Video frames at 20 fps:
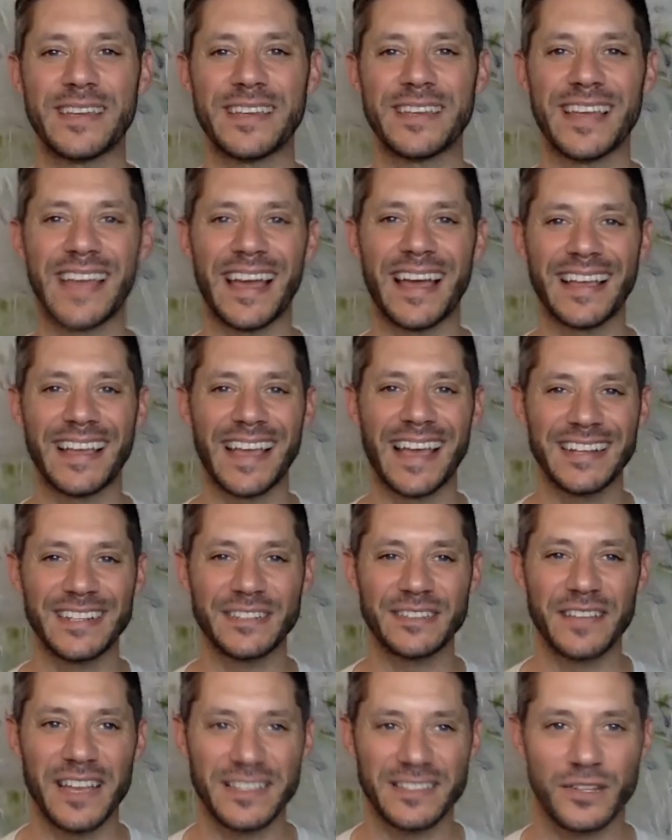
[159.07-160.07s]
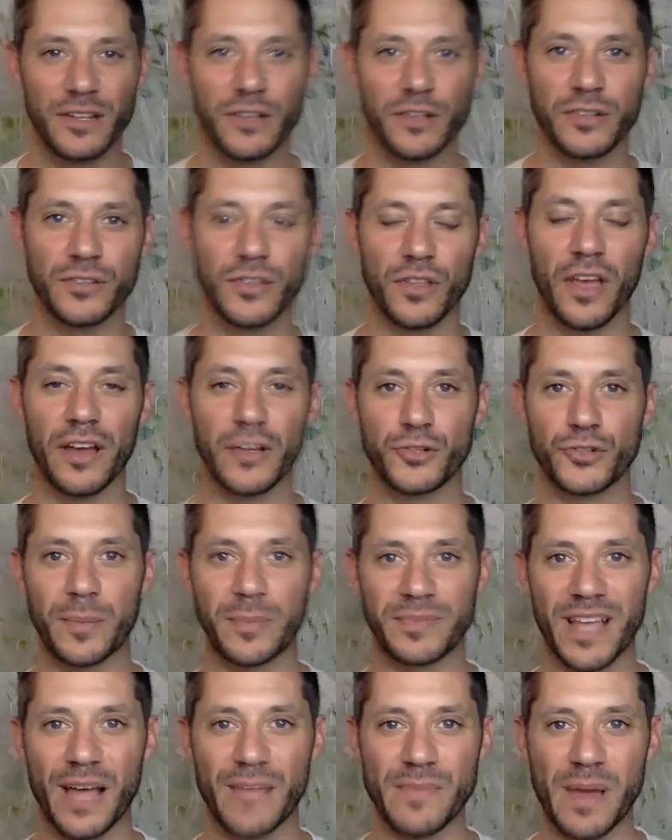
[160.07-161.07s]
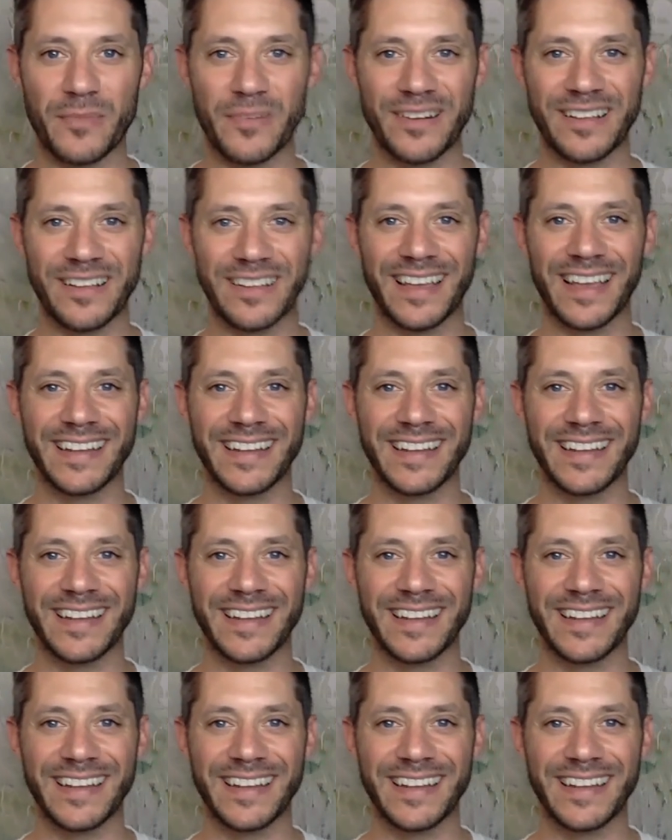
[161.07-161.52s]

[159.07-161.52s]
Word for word: Yeah, again, nice little uh, trip down memory lane,